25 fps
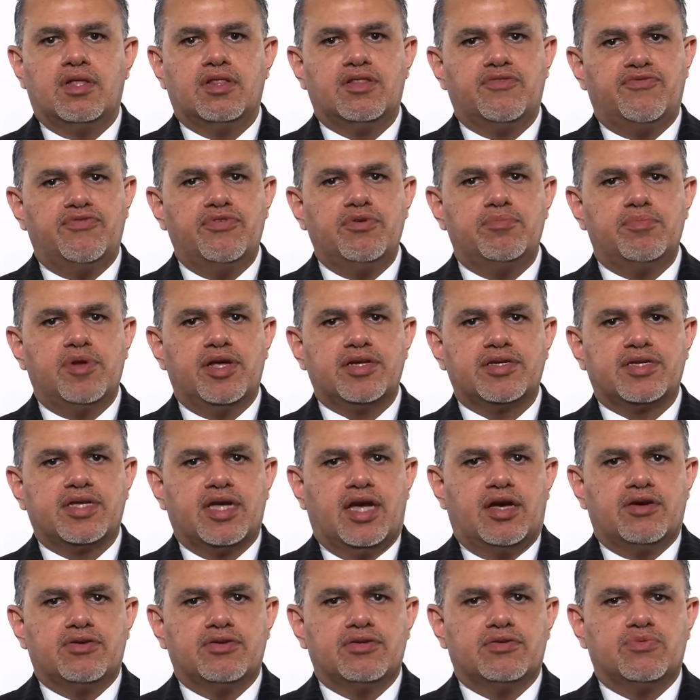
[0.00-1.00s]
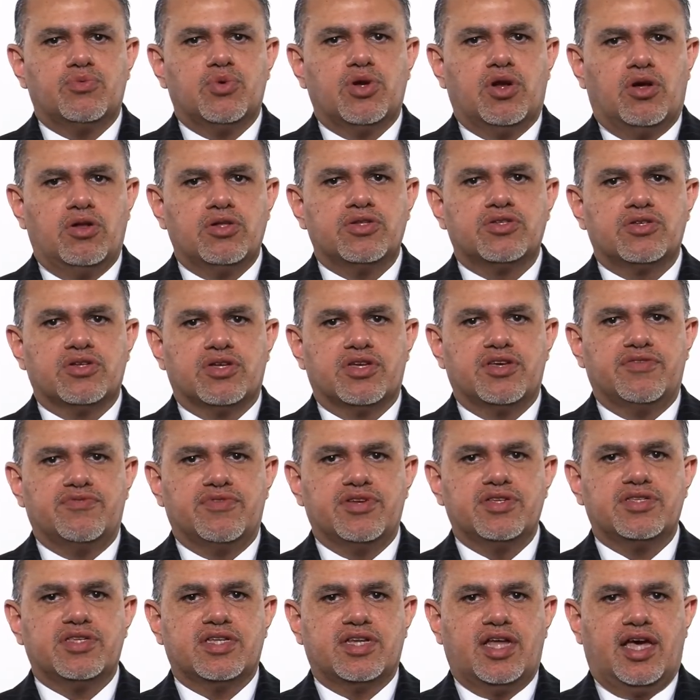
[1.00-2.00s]
The full blood count will also give
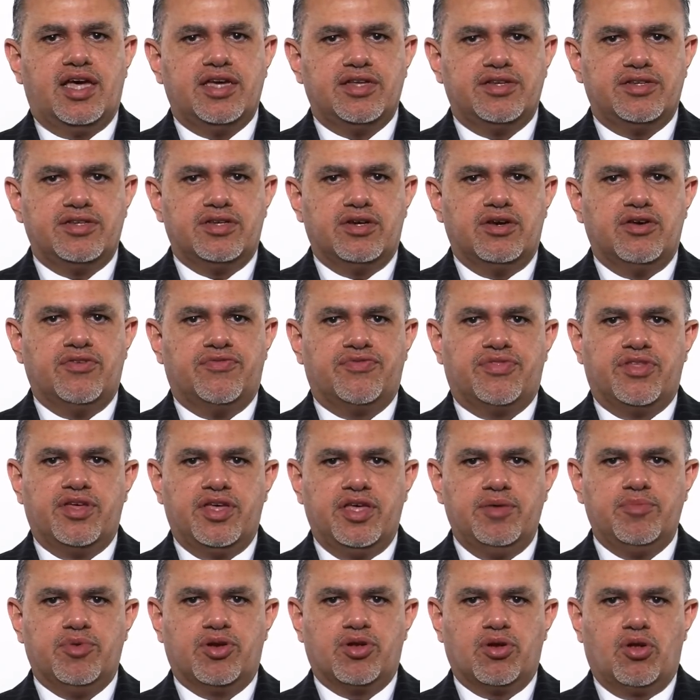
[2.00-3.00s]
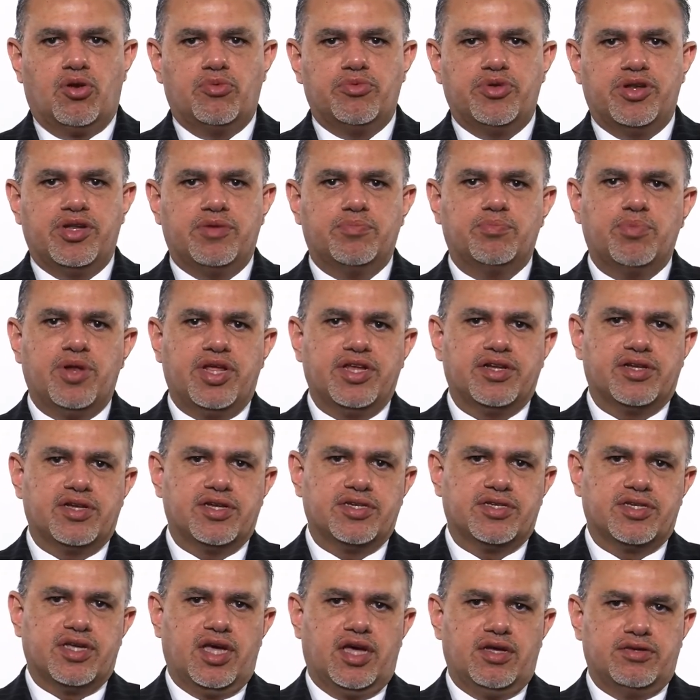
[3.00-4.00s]
us an idea of the hemoglobin and
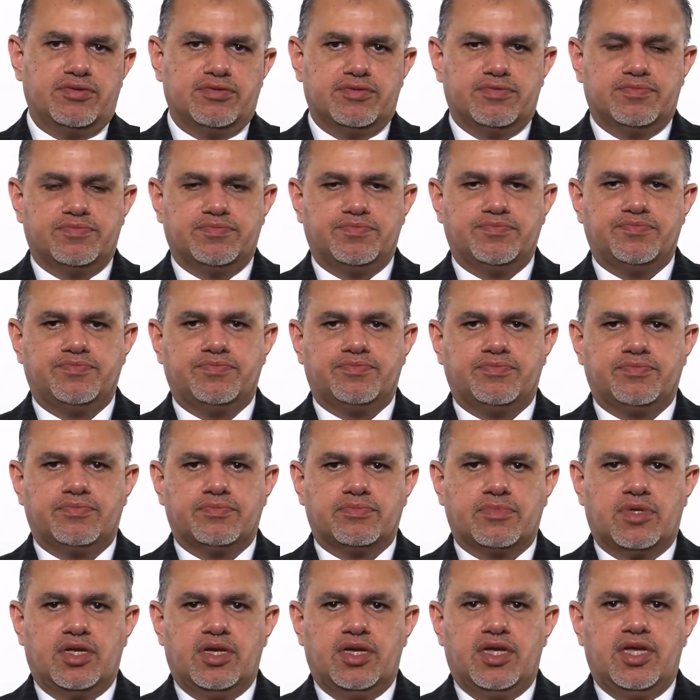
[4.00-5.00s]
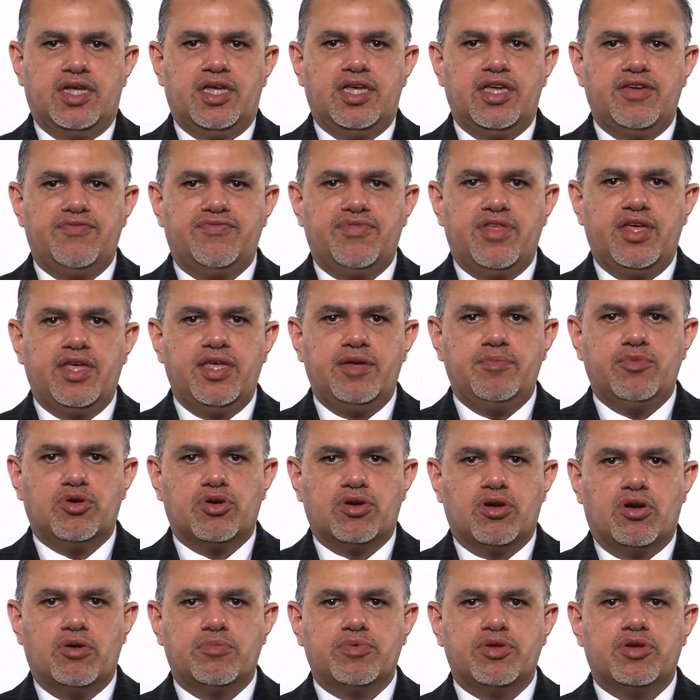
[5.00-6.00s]
platelet count. If the
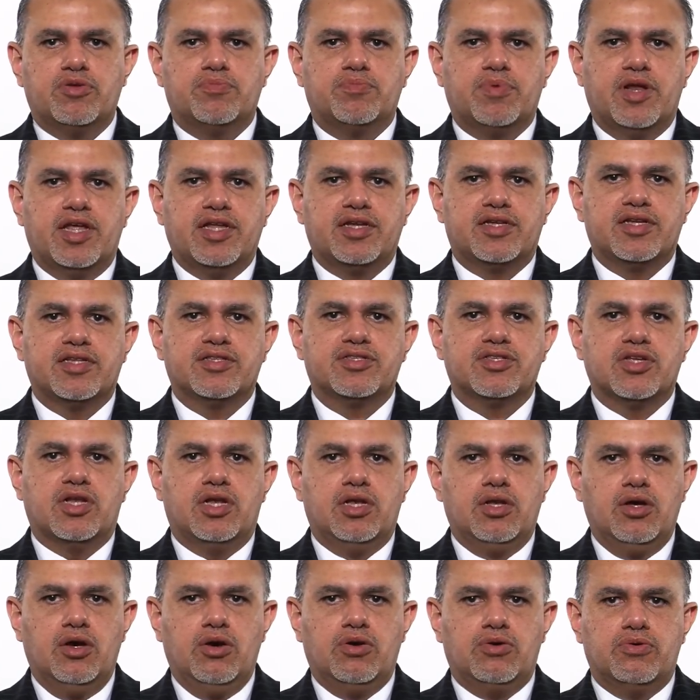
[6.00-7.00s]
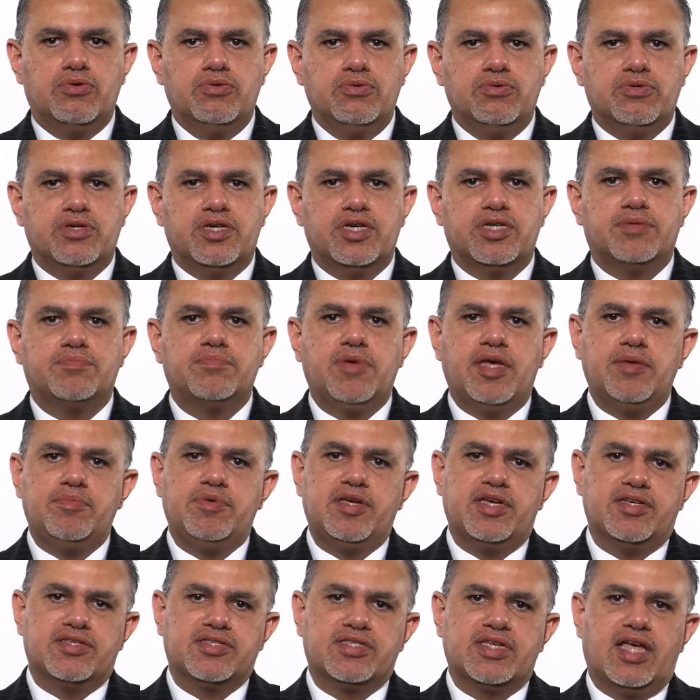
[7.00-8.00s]
hemoglobin or platelets are low, it may
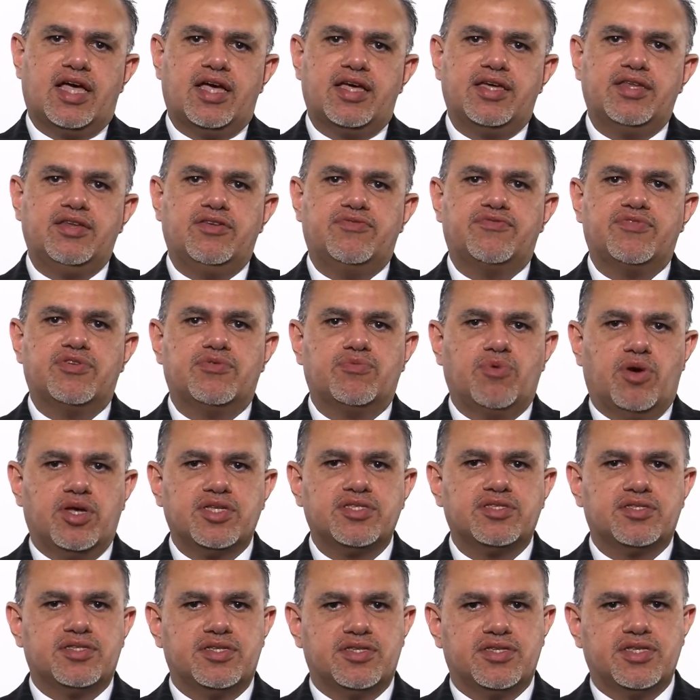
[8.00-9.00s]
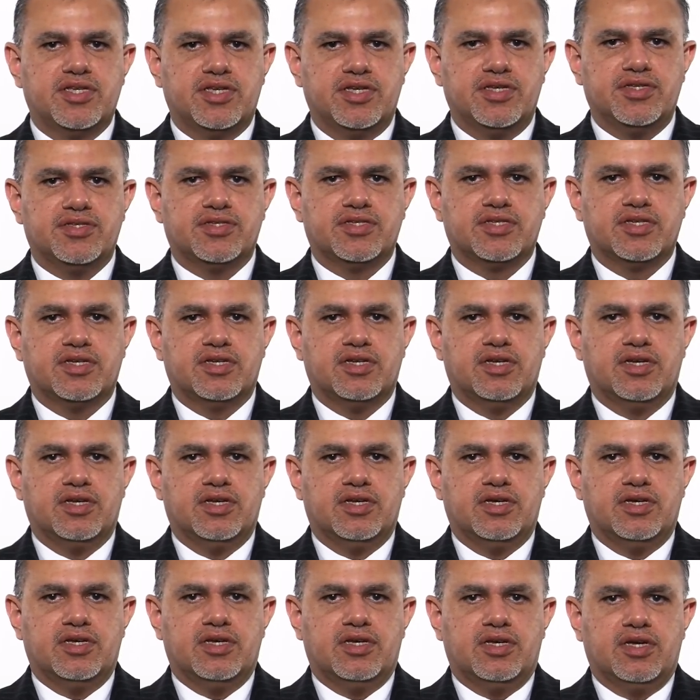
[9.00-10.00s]
be a sign of advanced disease,
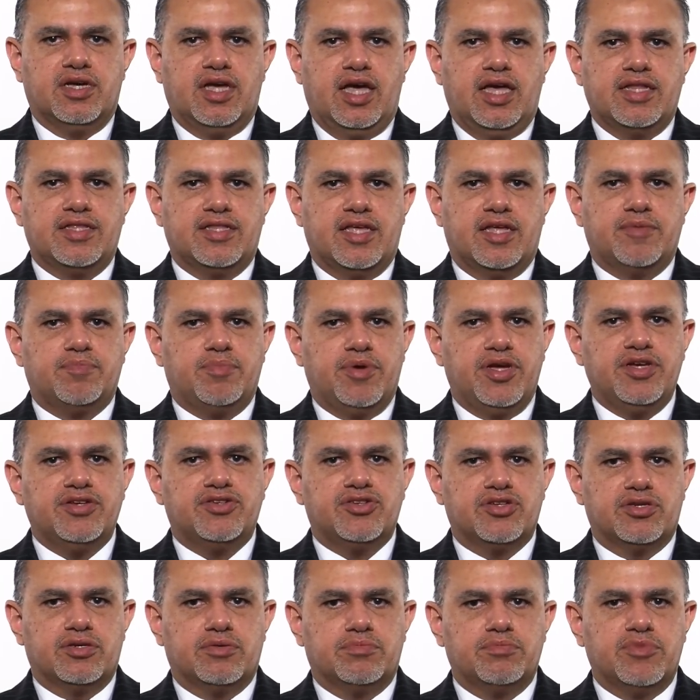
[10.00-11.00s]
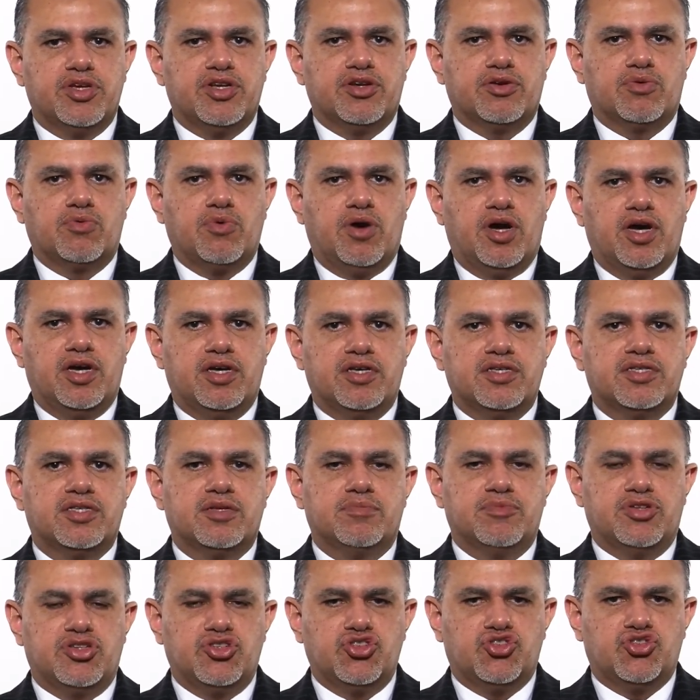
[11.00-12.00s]
and that patient may require
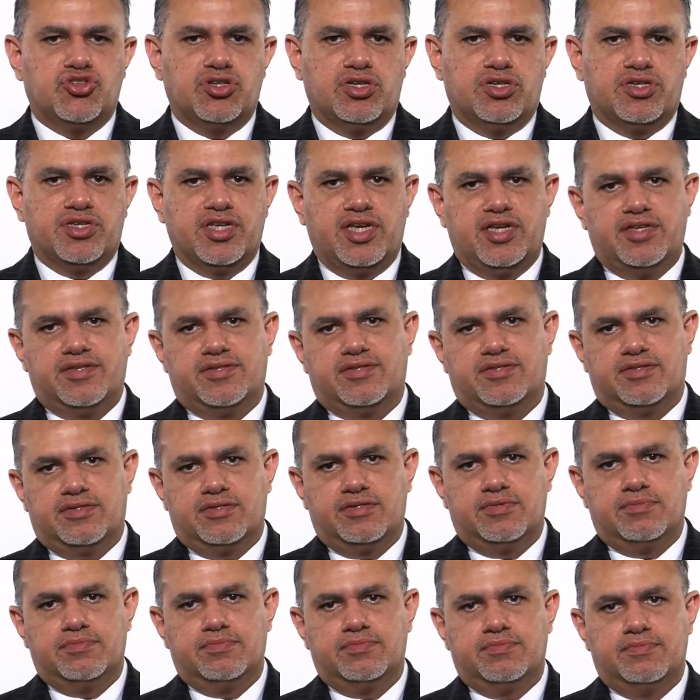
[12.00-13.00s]
some additional tests.